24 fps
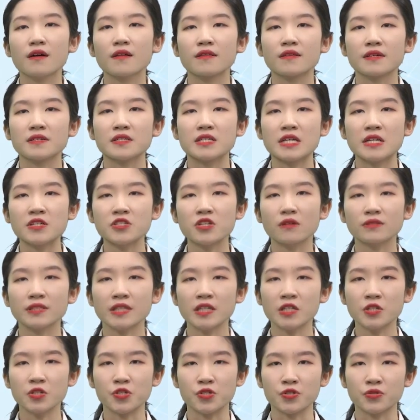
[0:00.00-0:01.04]
The dental
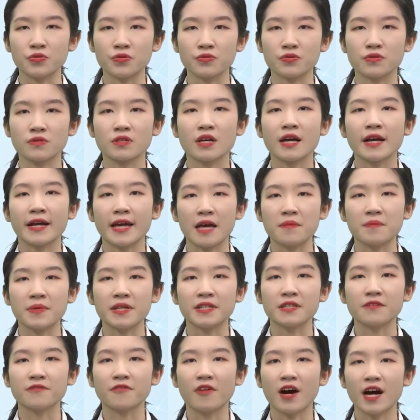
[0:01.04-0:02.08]
tissues can be
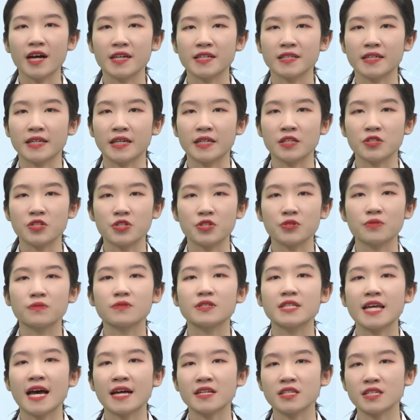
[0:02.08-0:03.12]
divided into
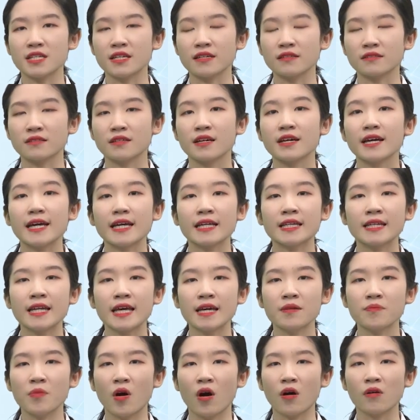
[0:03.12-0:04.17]
dentin,
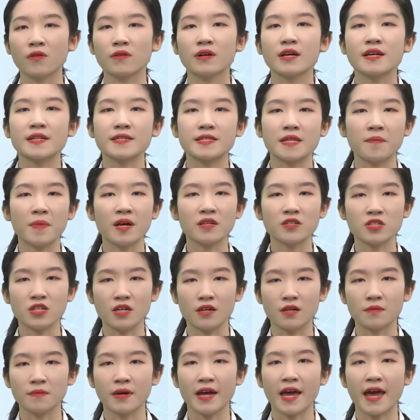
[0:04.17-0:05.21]
enamel,
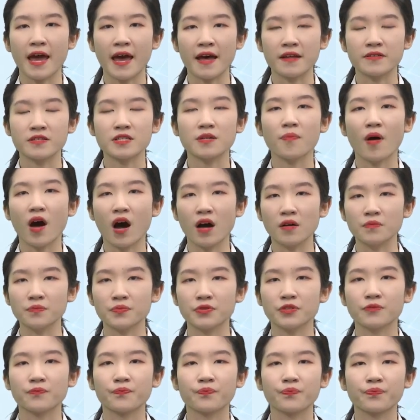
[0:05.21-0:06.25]
cementum, and
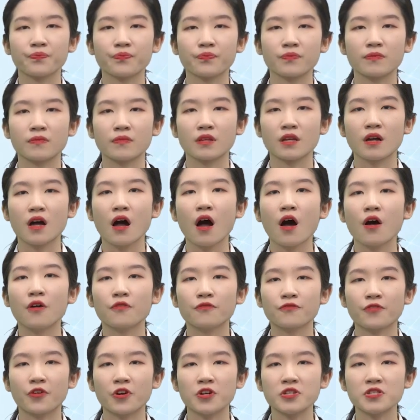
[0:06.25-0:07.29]
pulp.
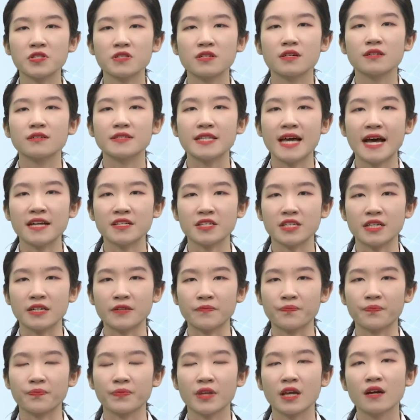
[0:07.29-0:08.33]
First,
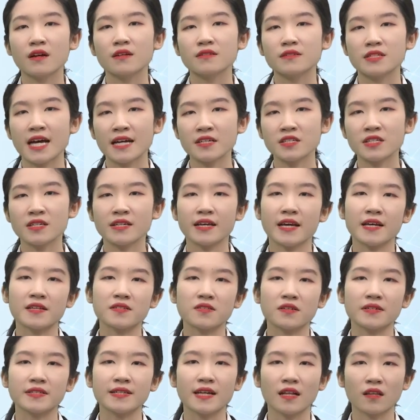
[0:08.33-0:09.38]
dentin. Dentin is
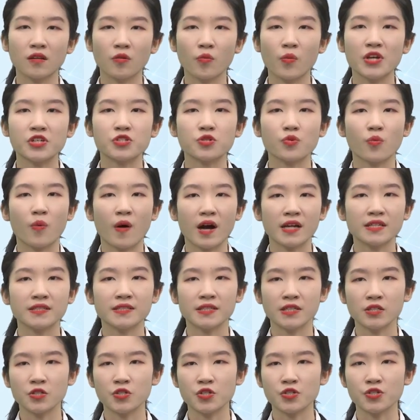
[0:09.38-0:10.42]
a yellowish-white
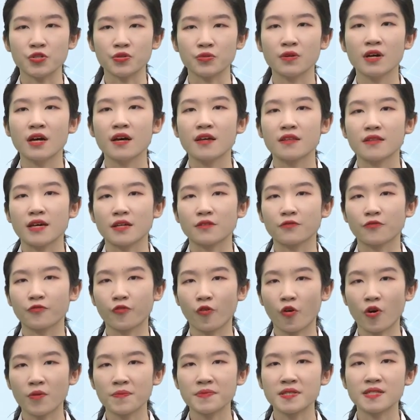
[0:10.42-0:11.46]
tissue that
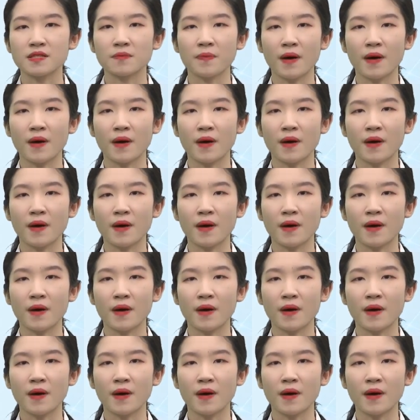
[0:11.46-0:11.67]
forms the